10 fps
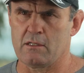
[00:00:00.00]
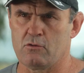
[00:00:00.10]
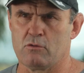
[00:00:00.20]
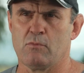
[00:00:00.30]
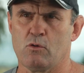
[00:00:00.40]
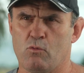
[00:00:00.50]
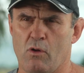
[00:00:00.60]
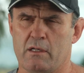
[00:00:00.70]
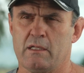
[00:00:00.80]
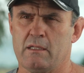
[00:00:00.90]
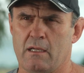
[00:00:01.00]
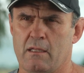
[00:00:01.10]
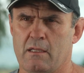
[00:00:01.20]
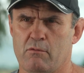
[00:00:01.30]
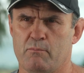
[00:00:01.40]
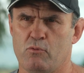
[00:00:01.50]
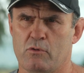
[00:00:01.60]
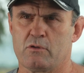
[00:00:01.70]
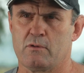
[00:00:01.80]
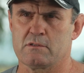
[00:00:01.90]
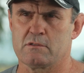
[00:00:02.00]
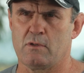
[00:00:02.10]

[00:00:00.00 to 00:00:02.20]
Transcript: and good milk quality. Uh, they were important to us as